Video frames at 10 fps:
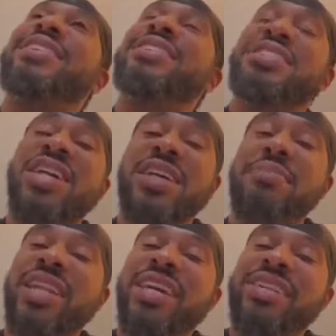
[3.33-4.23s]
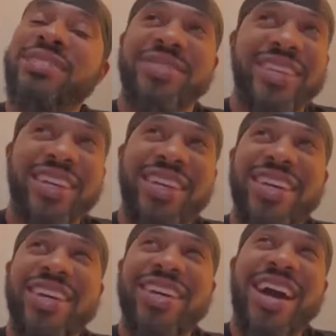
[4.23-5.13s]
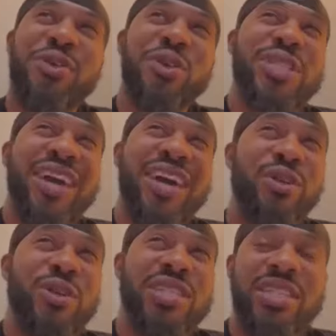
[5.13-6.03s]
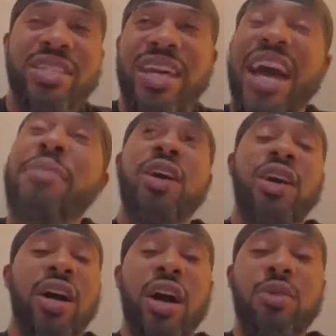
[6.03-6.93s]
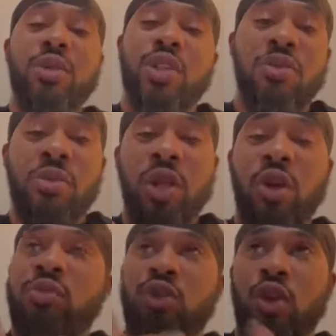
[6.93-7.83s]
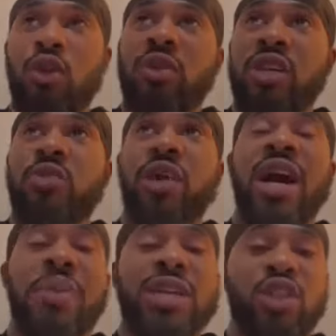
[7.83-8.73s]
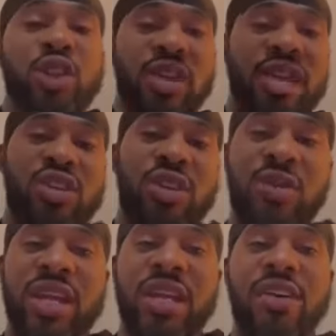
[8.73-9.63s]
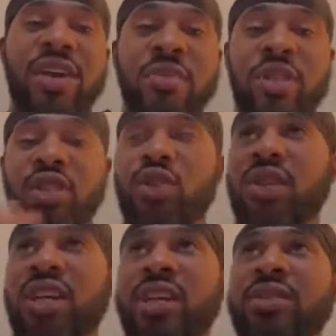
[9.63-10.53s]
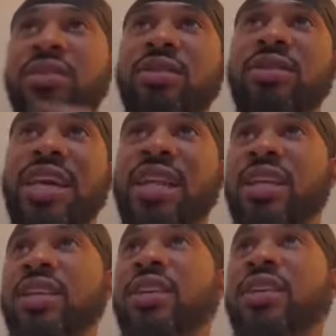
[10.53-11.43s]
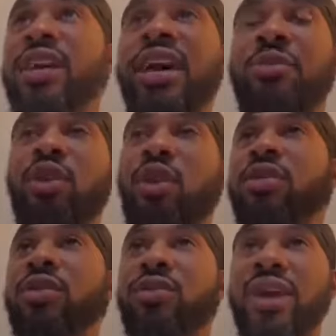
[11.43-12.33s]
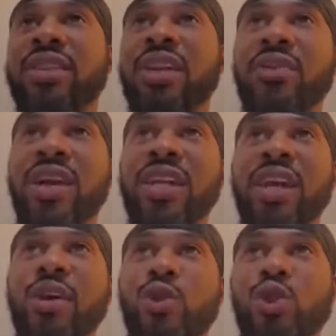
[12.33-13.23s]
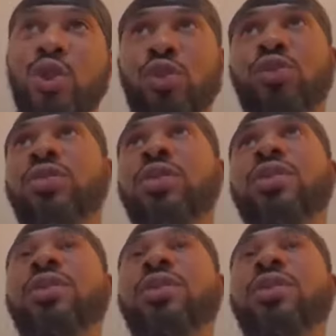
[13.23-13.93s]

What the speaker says: and Bella, I will not say I've not seen. I'm actually, some of you may not know this, but I'm actually not in Nigeria right now. I'm in the UK. Sadly, I'm not right there right now to,